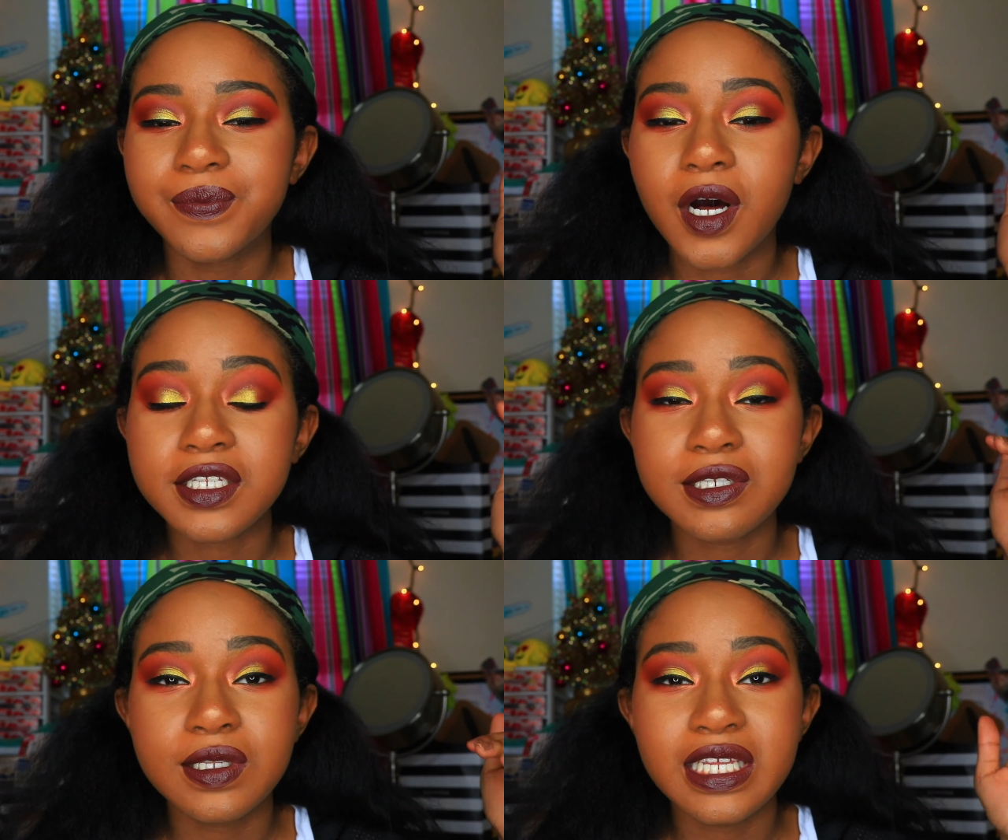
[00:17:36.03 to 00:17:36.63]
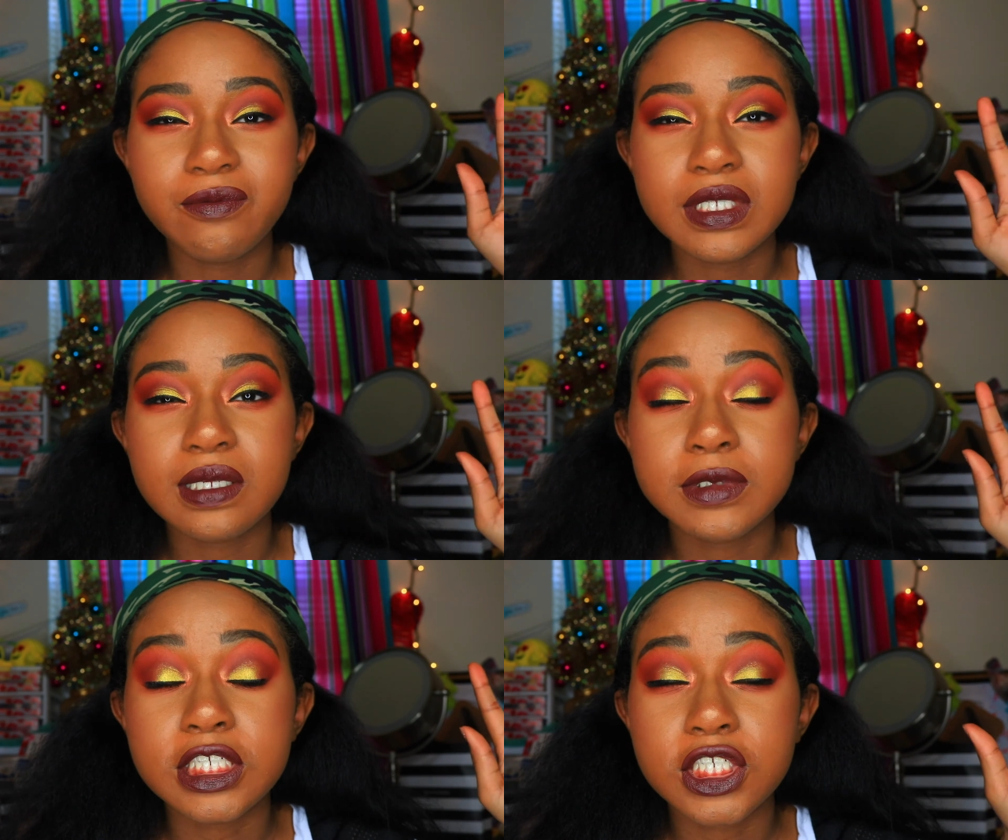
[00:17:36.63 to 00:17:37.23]
Also, leave me
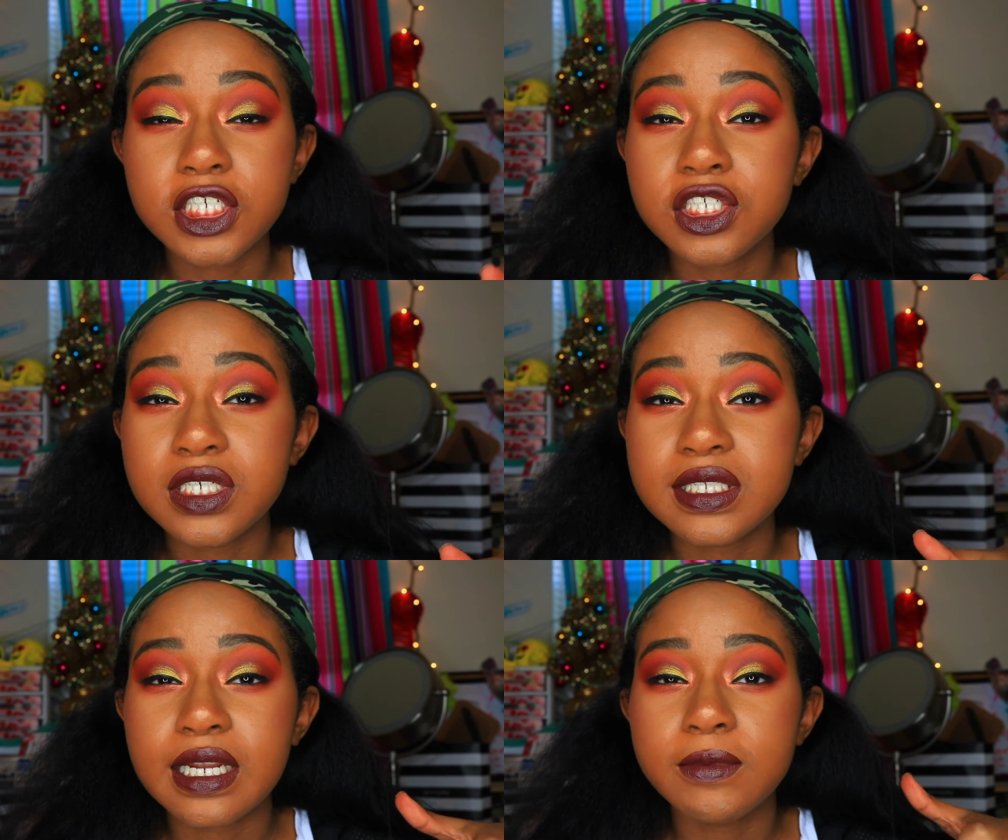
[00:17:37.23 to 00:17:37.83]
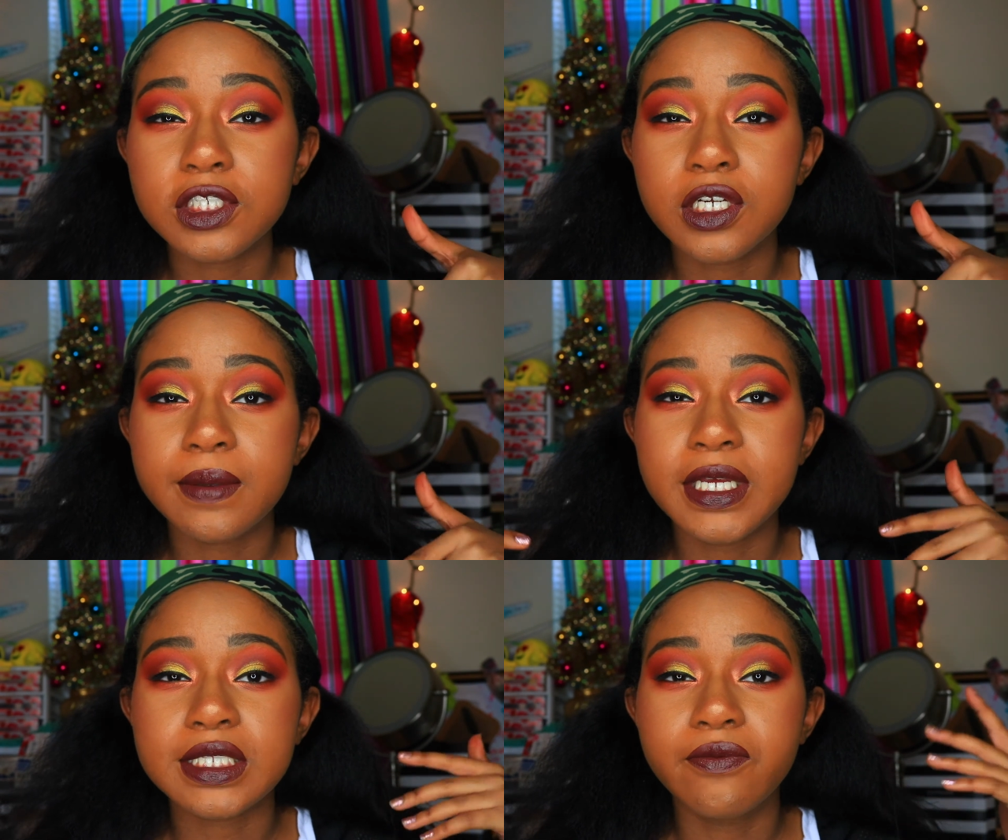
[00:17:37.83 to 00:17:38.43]
some suggestions and I'll be sure to
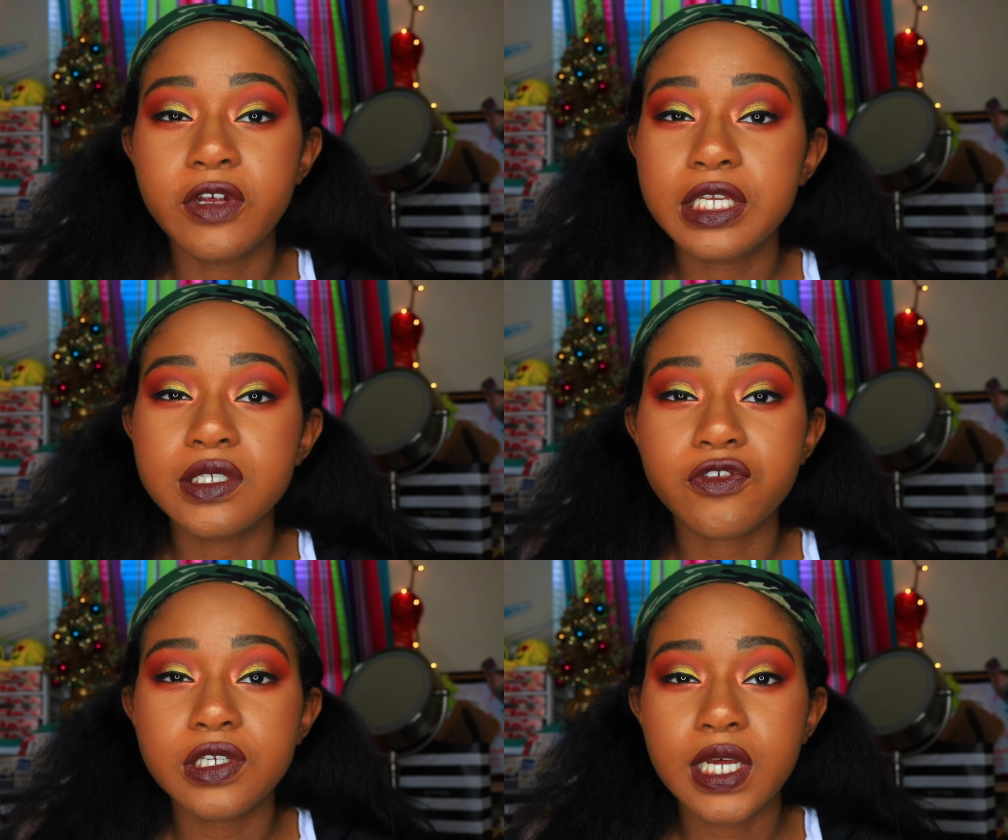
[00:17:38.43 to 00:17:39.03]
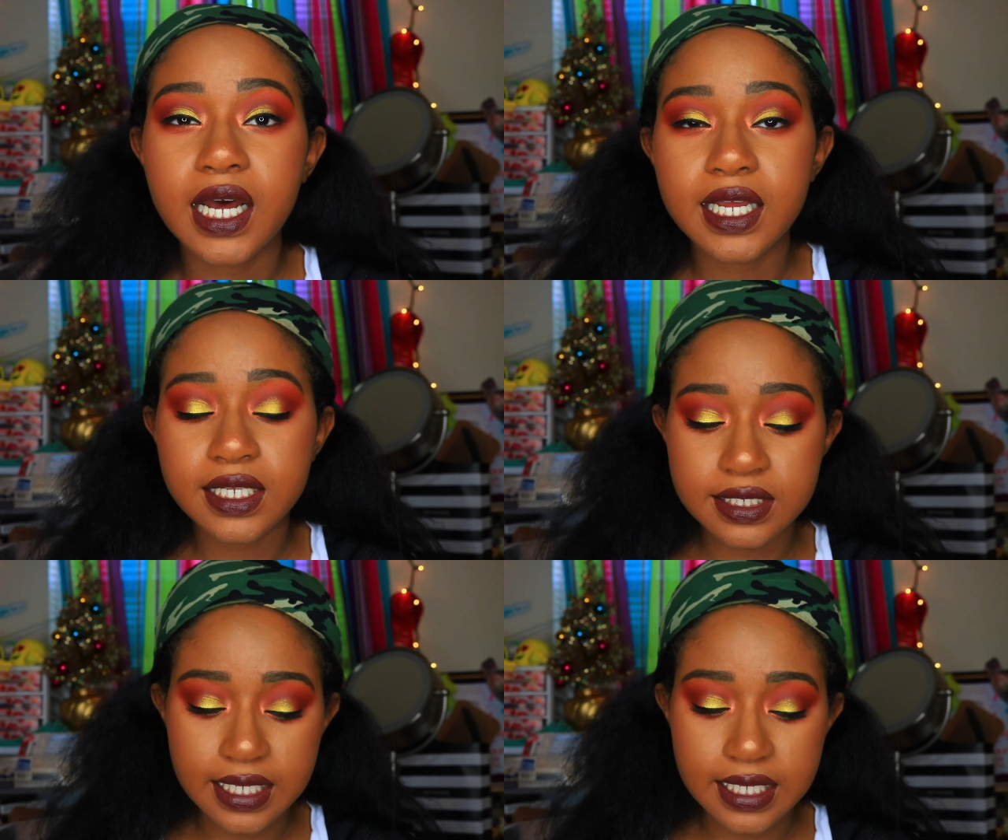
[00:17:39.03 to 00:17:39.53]
make some videos for you guys.